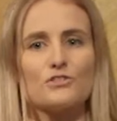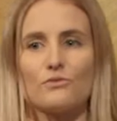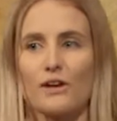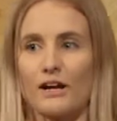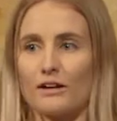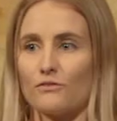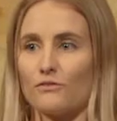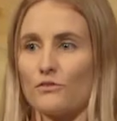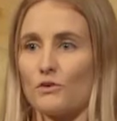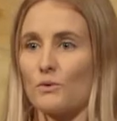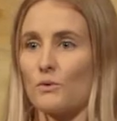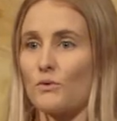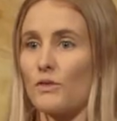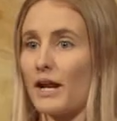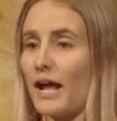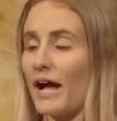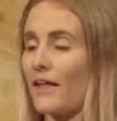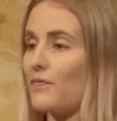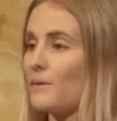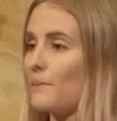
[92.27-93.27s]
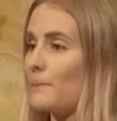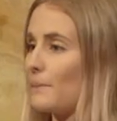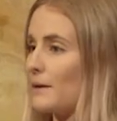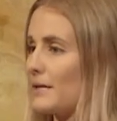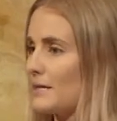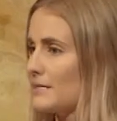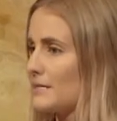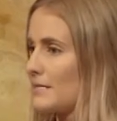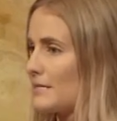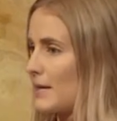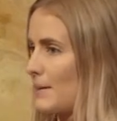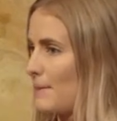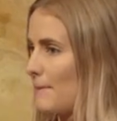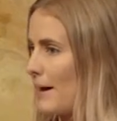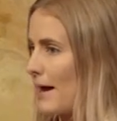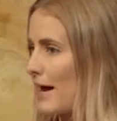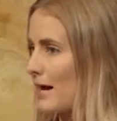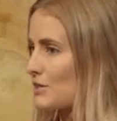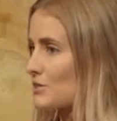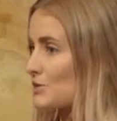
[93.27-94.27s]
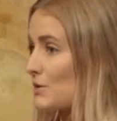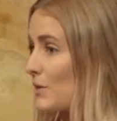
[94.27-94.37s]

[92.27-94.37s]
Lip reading: rainfall that had the biggest impact